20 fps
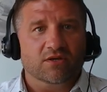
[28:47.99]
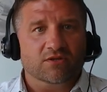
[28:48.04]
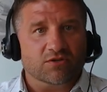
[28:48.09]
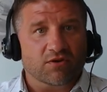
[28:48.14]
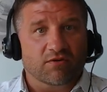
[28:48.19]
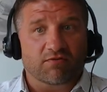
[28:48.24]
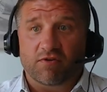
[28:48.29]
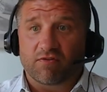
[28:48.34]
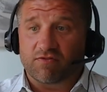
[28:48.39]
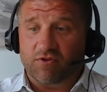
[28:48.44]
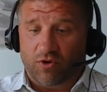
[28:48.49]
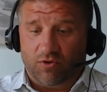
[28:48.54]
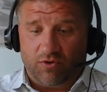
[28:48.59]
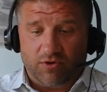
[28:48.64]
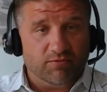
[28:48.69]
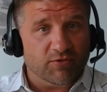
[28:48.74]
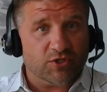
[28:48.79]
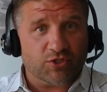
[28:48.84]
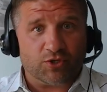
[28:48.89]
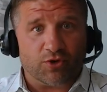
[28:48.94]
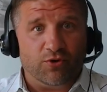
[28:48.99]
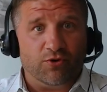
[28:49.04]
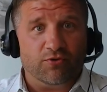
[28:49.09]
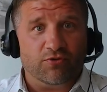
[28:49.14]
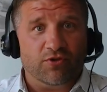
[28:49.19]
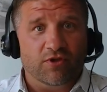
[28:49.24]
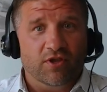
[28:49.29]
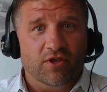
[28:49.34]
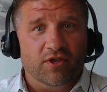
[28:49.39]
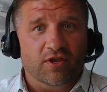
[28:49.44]
So if you've told them the
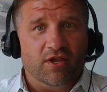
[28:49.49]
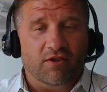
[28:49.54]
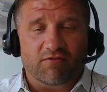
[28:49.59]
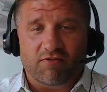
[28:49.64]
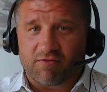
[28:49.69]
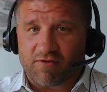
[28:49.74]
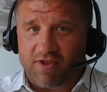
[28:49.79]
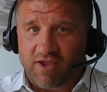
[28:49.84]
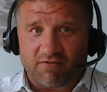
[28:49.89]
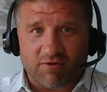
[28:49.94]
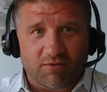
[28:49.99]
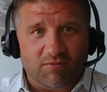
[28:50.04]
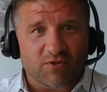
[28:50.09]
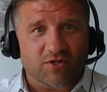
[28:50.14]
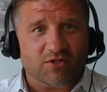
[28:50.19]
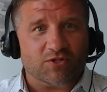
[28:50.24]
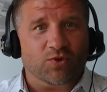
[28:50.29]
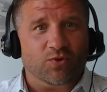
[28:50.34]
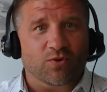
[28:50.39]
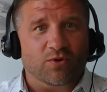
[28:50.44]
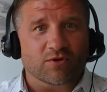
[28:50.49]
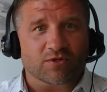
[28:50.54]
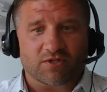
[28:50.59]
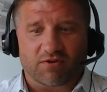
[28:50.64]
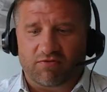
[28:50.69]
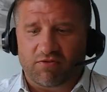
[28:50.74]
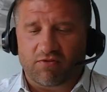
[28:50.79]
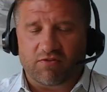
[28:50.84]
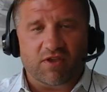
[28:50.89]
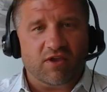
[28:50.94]
truth, if you've given them the tools,
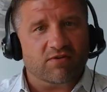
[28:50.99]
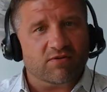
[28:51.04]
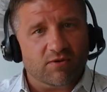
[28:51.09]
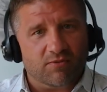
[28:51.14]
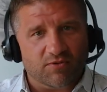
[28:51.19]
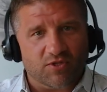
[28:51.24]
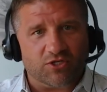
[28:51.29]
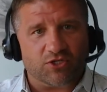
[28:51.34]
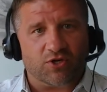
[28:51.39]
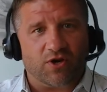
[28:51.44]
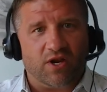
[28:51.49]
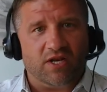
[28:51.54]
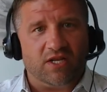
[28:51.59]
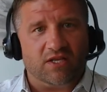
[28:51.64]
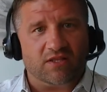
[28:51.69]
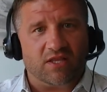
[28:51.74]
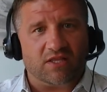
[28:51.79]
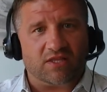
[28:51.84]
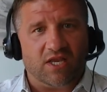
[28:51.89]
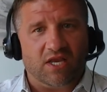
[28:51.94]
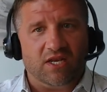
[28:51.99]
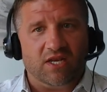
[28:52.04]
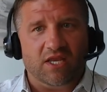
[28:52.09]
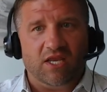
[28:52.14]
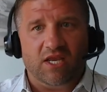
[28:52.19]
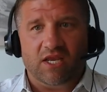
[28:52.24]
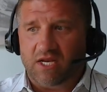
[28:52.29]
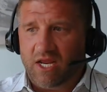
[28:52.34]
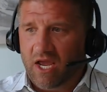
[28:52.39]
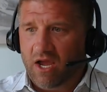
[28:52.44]
if you've given them the training that they
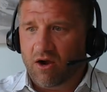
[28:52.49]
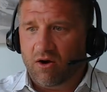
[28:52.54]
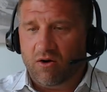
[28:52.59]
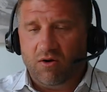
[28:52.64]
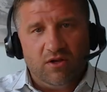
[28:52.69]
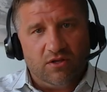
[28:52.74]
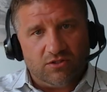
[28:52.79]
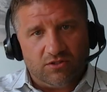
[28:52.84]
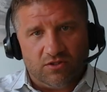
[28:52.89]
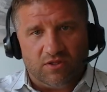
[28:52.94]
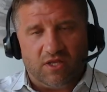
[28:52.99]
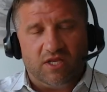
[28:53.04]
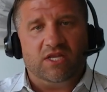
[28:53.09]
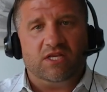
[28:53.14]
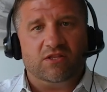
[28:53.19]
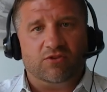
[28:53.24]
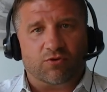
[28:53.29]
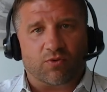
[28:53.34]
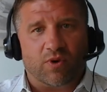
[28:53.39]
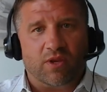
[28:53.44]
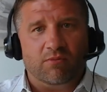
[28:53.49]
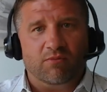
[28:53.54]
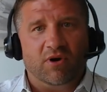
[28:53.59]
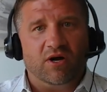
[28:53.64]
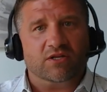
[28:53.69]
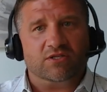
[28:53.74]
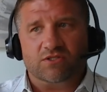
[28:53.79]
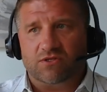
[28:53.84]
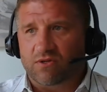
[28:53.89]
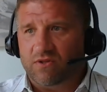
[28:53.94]
need now, do they need three
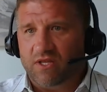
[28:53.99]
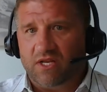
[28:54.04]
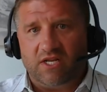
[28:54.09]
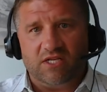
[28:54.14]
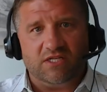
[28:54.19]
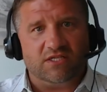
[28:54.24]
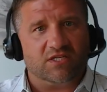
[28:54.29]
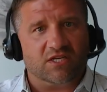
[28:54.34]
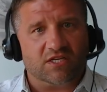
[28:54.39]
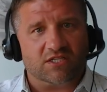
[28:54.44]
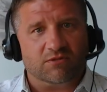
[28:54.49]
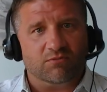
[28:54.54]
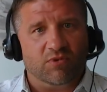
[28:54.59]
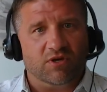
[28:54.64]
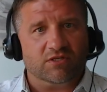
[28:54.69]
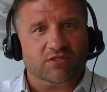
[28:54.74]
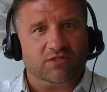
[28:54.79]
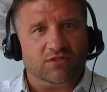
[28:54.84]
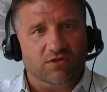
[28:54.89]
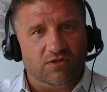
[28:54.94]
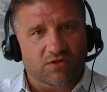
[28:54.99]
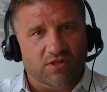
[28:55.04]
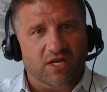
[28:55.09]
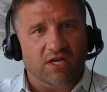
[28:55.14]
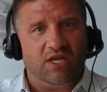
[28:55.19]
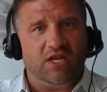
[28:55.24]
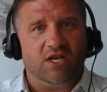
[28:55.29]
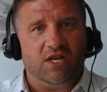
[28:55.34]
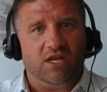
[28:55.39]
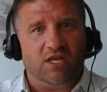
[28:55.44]
months? Do they need six months? Do they
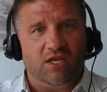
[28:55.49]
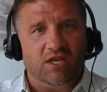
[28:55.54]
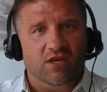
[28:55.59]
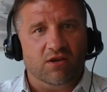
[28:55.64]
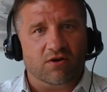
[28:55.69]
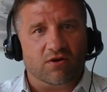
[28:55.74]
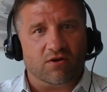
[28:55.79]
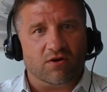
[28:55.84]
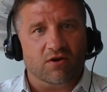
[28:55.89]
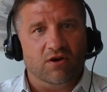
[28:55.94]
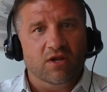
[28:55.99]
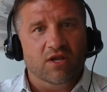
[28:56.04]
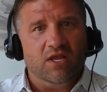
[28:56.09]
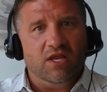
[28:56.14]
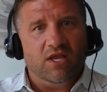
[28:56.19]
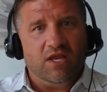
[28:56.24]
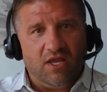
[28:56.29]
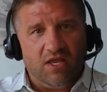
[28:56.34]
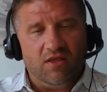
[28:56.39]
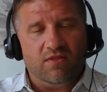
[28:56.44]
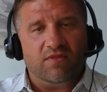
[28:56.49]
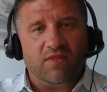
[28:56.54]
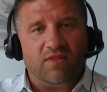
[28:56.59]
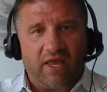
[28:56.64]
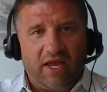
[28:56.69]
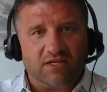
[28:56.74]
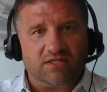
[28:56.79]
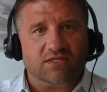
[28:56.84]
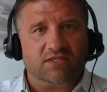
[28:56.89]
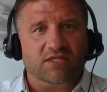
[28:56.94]
need a year in
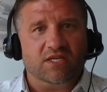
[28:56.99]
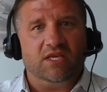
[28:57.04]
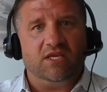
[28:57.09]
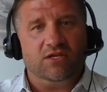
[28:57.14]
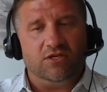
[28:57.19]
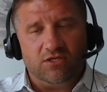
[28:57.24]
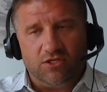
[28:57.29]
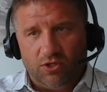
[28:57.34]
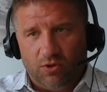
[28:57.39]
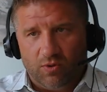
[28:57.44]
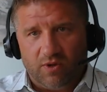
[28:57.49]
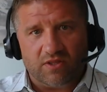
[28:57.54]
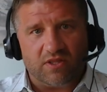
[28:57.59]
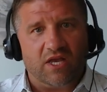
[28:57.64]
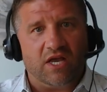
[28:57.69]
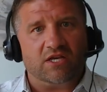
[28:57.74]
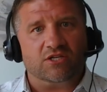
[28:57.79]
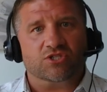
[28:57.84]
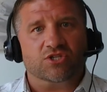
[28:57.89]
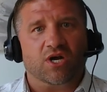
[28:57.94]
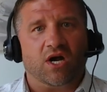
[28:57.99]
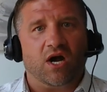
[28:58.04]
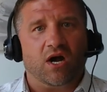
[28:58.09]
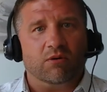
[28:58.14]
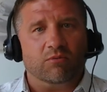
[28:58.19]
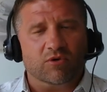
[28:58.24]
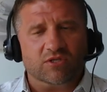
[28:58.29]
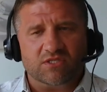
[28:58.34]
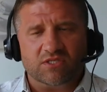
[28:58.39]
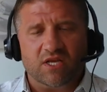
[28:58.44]
that seat doing that
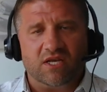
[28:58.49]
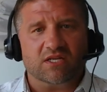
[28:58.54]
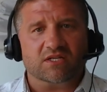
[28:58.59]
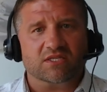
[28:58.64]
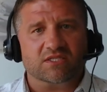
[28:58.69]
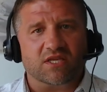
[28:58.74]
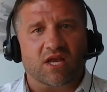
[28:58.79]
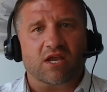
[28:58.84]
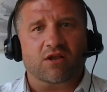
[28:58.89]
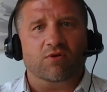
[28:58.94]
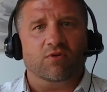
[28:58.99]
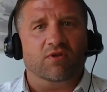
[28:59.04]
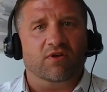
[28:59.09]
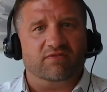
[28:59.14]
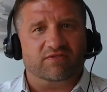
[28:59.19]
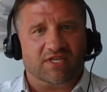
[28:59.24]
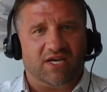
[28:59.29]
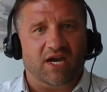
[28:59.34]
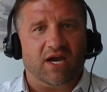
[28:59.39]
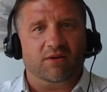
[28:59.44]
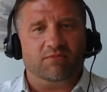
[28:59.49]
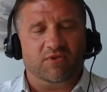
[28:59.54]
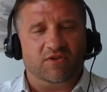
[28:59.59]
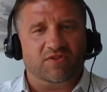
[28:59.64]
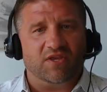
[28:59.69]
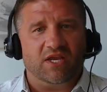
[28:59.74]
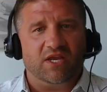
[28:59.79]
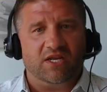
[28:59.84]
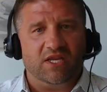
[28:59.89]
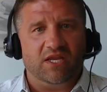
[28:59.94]
job? What's that cycle of time
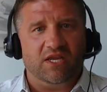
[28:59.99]
that they